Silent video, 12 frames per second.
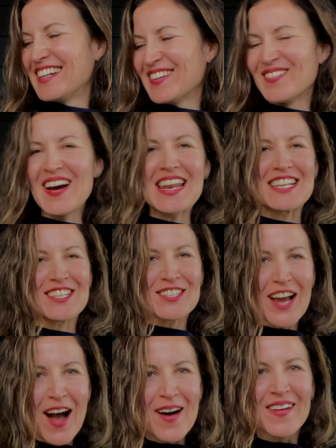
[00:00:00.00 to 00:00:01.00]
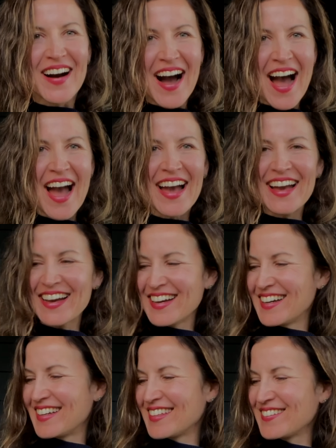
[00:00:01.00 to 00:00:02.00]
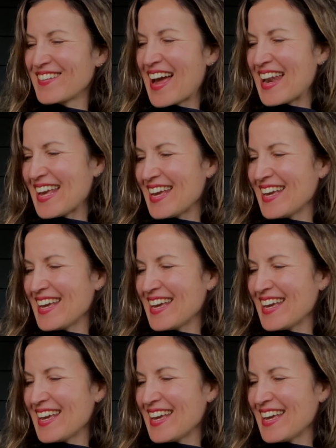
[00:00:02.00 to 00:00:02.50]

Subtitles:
What a show, huh? You ready?